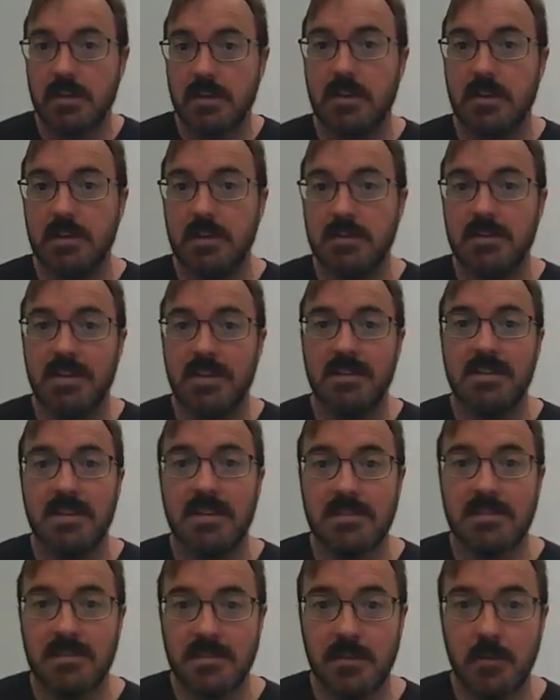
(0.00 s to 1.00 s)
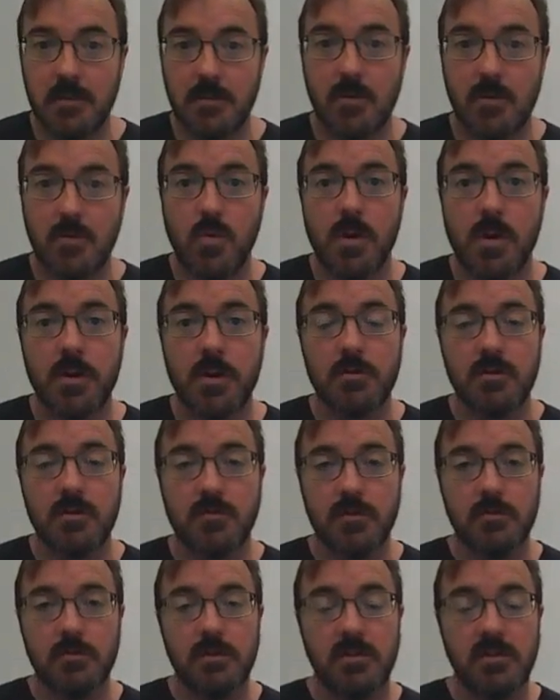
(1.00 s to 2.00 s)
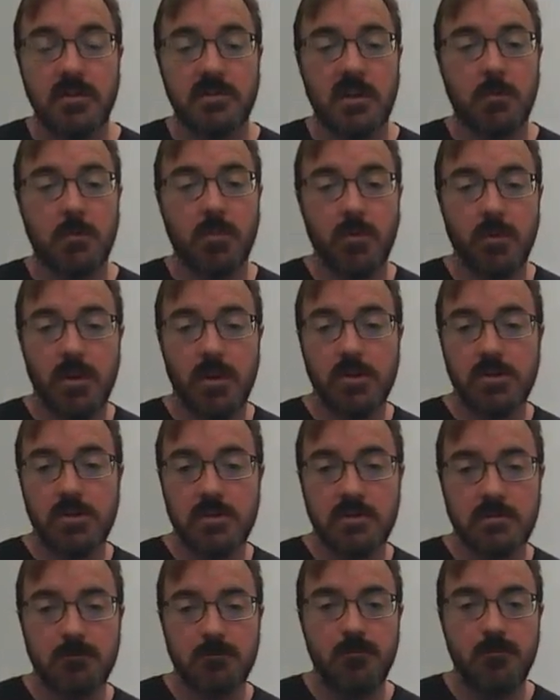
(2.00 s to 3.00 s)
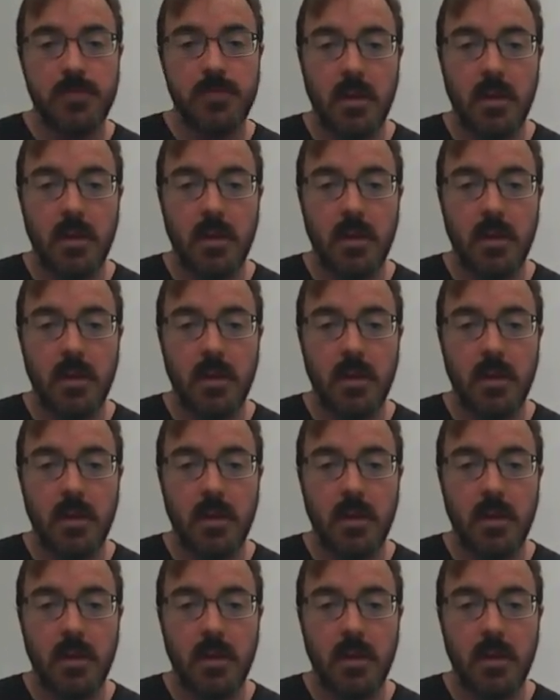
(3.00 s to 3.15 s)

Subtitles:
That is a necessary requirement for doing these operations.